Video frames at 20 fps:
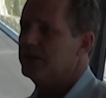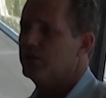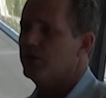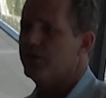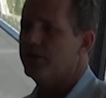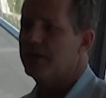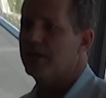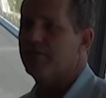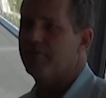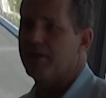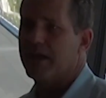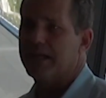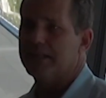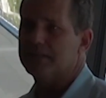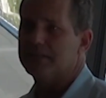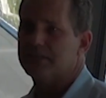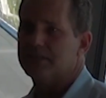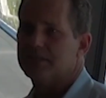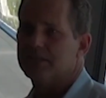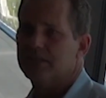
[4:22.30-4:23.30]
or the
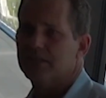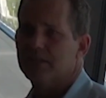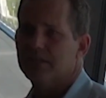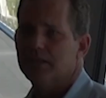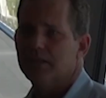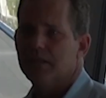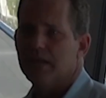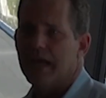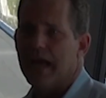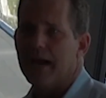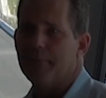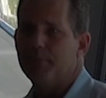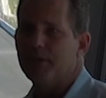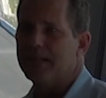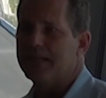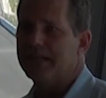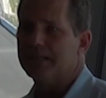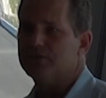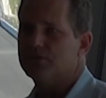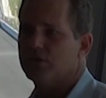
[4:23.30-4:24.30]
events. Happy to
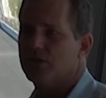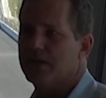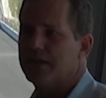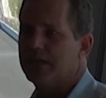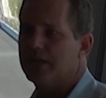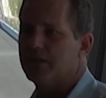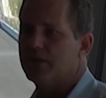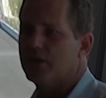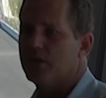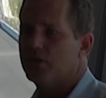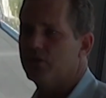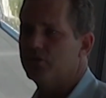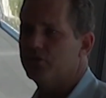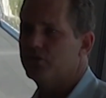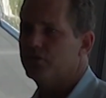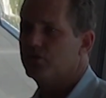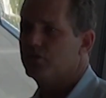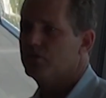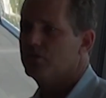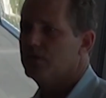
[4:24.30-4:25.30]
answer any of
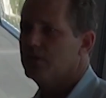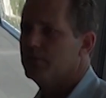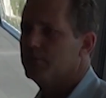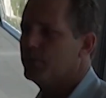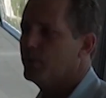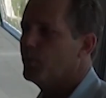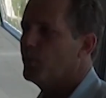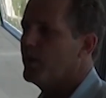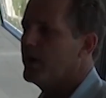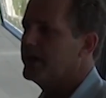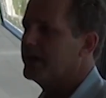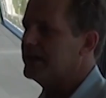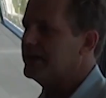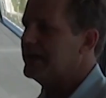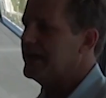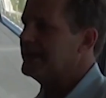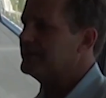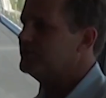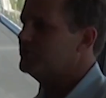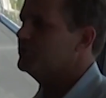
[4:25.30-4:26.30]
those, but want to
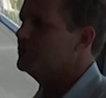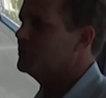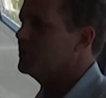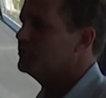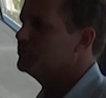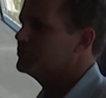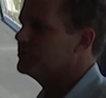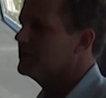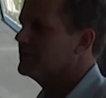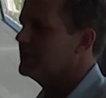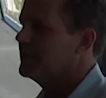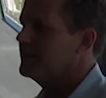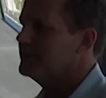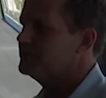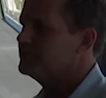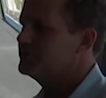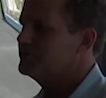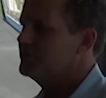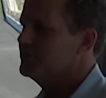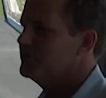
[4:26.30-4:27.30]
get you closer to
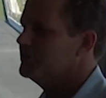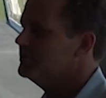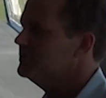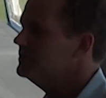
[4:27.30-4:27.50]
lunch too.